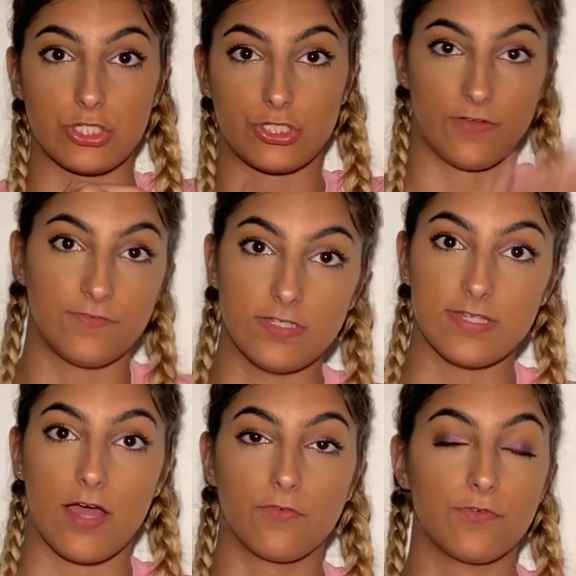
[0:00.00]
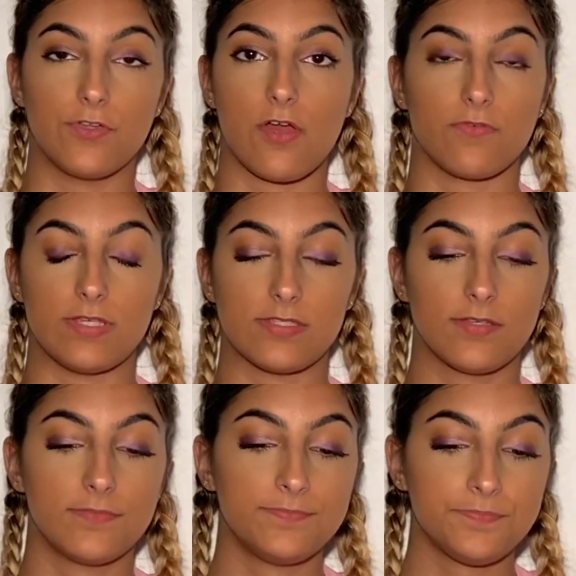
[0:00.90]
just shifted down for no
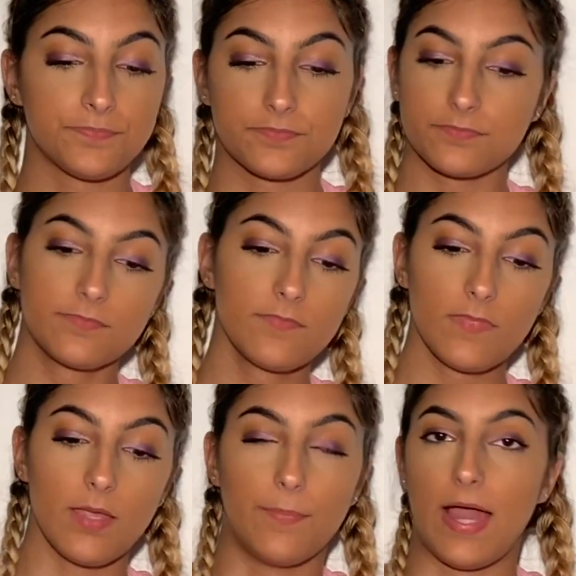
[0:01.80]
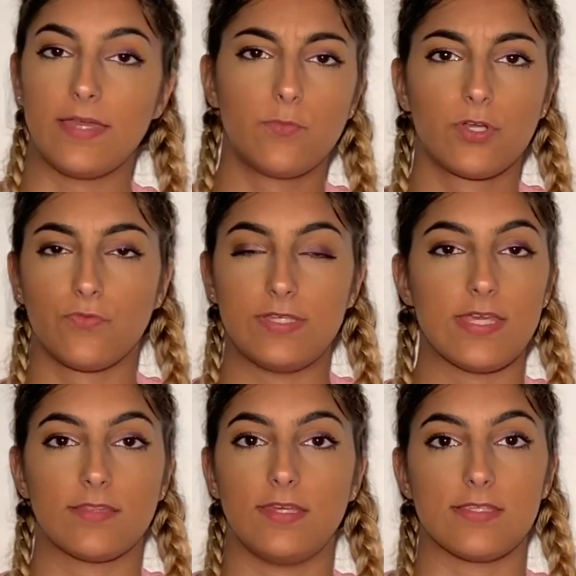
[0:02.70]
reason. But I didn't want to
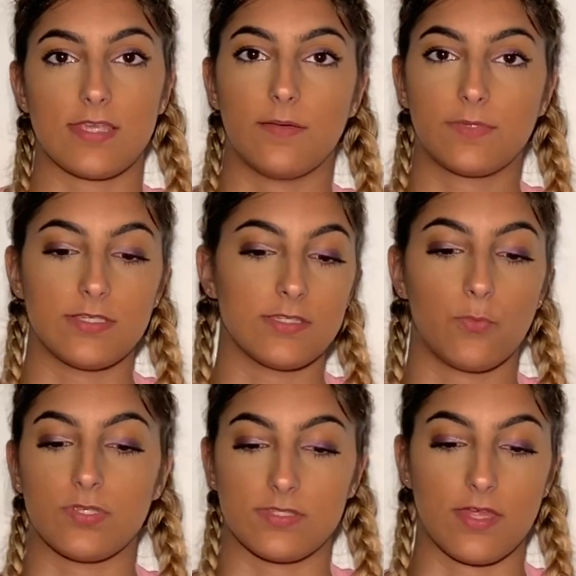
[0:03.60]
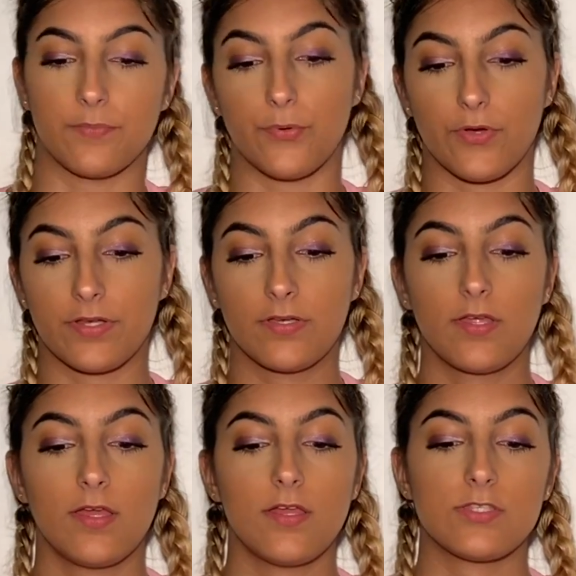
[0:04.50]
retake the exam because it wasn't that important.
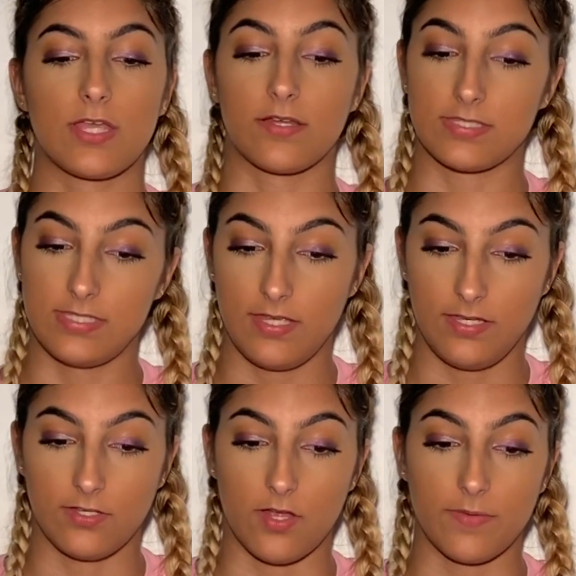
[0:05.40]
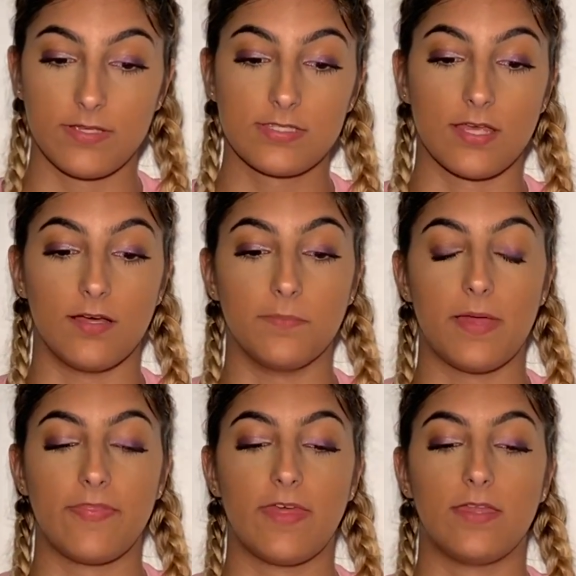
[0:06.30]
So I got a C in economics and
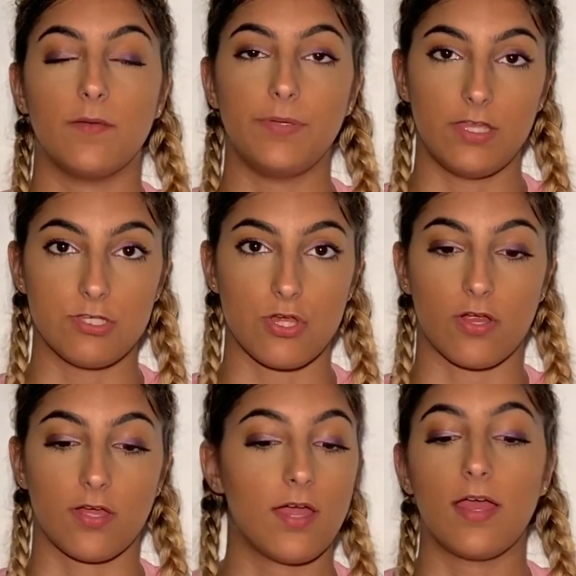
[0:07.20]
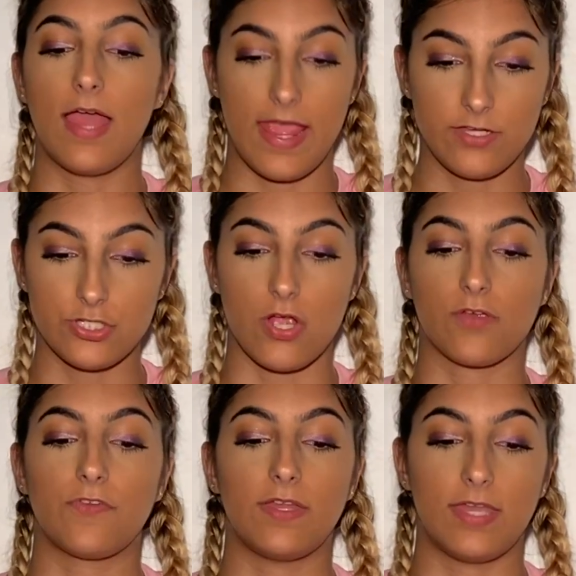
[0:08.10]
then a B in A in
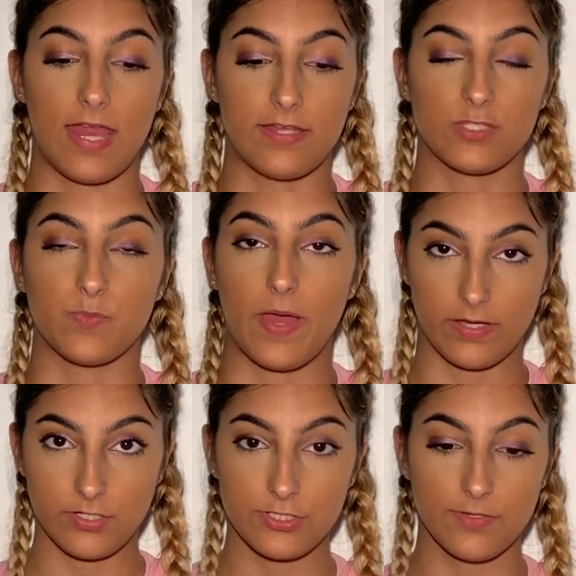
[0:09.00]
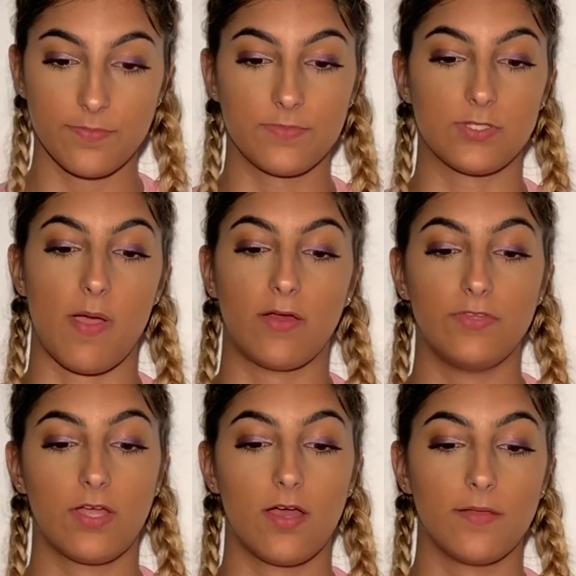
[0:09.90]
geography and an A in Spanish. So I only
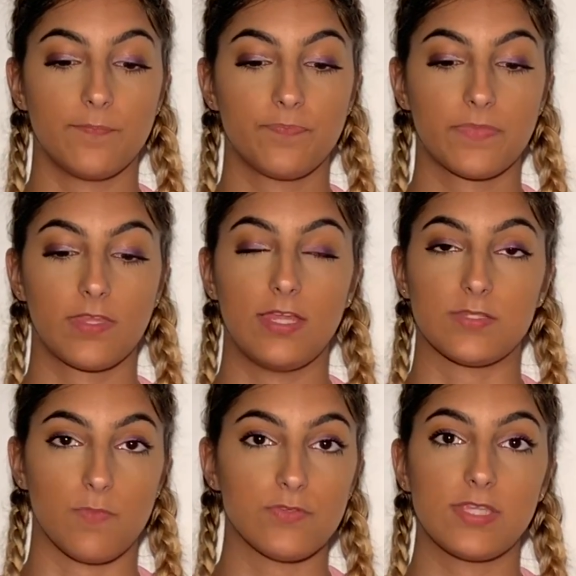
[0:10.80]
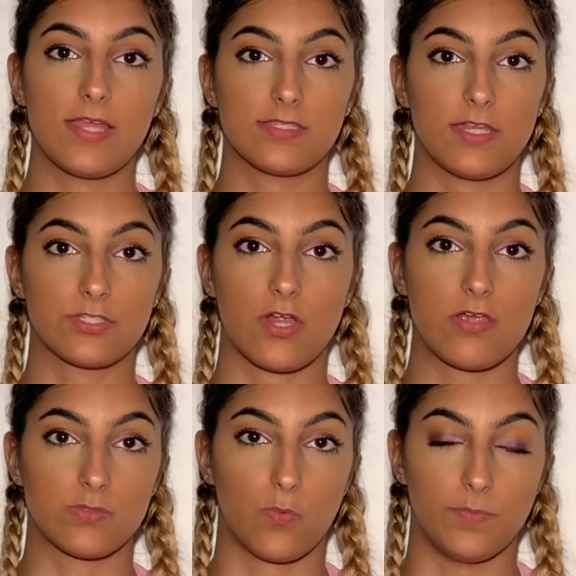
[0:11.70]
got, it's mostly A's and A
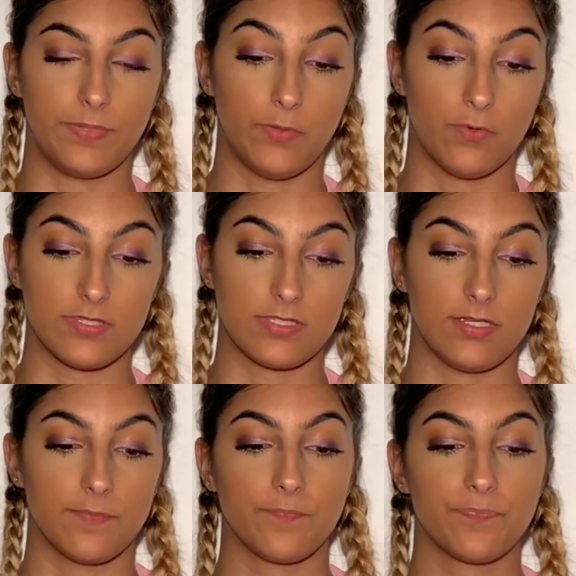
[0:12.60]
stars, 1 B, 1 C.